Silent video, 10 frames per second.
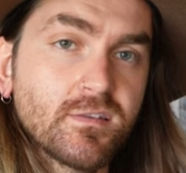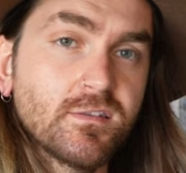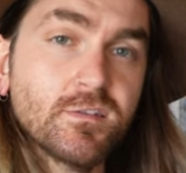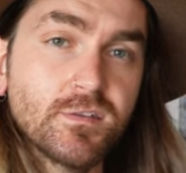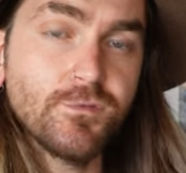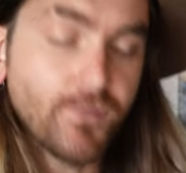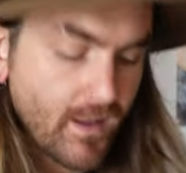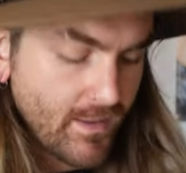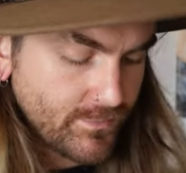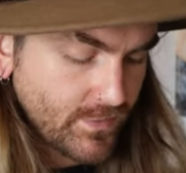
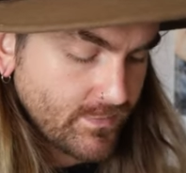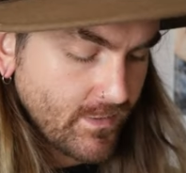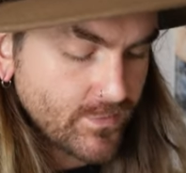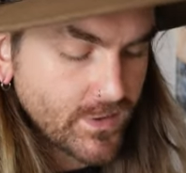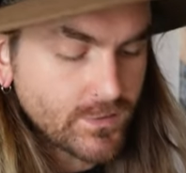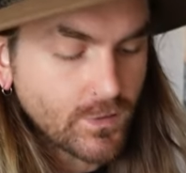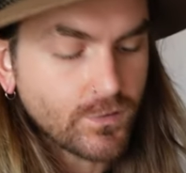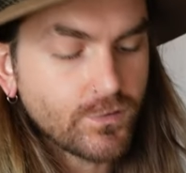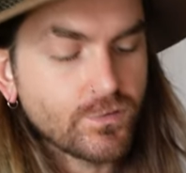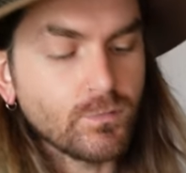$65 to
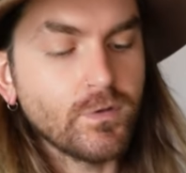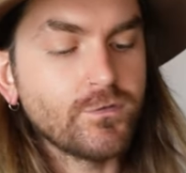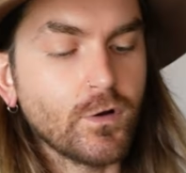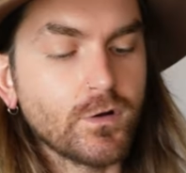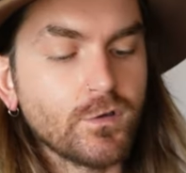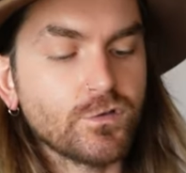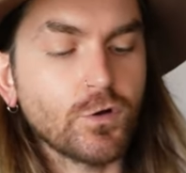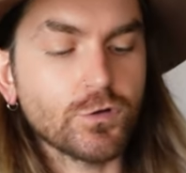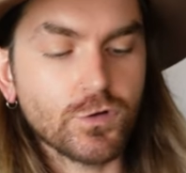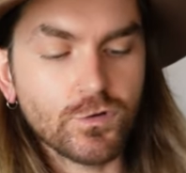$70, we've got
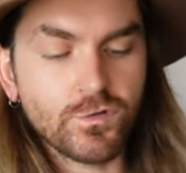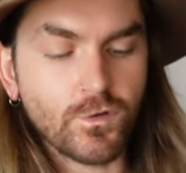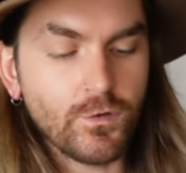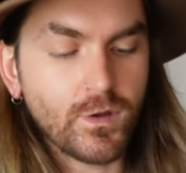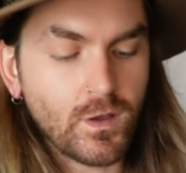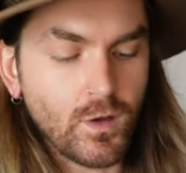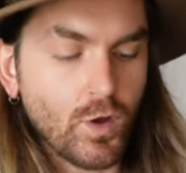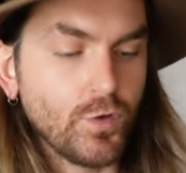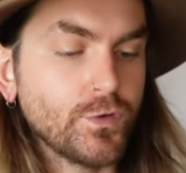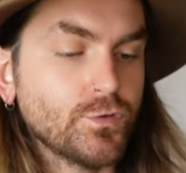Scotch and Soda Eau de